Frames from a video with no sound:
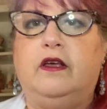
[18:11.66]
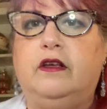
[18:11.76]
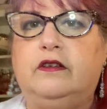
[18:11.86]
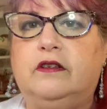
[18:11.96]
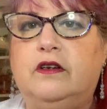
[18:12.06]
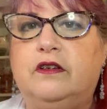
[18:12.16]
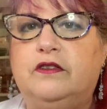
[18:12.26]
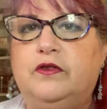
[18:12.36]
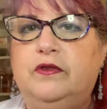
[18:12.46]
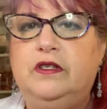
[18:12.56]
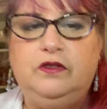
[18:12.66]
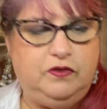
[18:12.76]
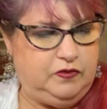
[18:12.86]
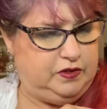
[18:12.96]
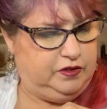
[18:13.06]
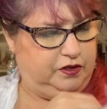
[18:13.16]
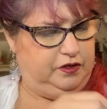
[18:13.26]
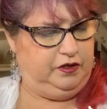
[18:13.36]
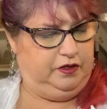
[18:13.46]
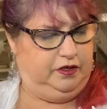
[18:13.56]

There's an R2-D2 sticker.